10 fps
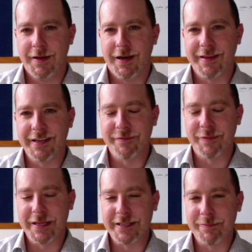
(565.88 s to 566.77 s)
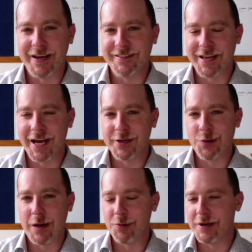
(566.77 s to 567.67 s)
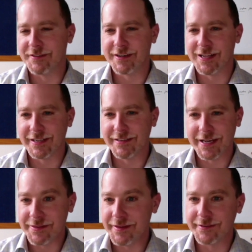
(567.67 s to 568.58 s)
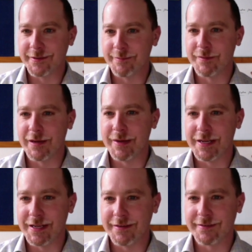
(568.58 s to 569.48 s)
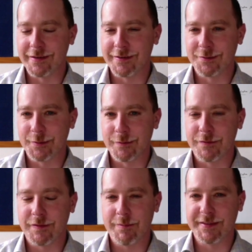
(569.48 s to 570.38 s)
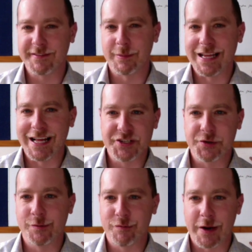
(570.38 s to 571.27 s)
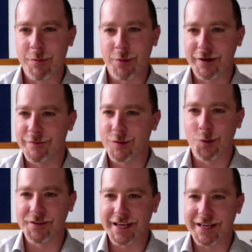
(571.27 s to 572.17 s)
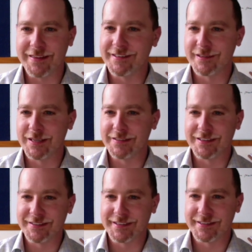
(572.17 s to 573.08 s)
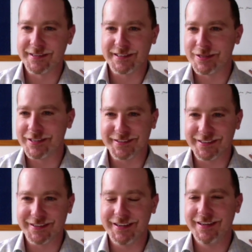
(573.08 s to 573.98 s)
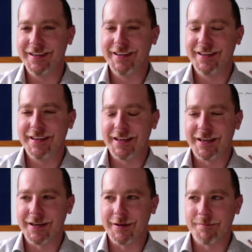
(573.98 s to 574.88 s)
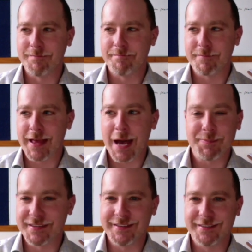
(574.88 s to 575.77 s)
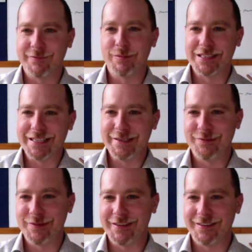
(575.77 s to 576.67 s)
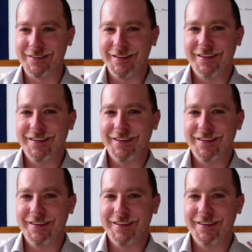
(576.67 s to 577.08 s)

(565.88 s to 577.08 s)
I think it depends on how you operationalize atheism. I mean, as a sort of epistemological framework, of course, atheism exists as an explicit absence of a belief in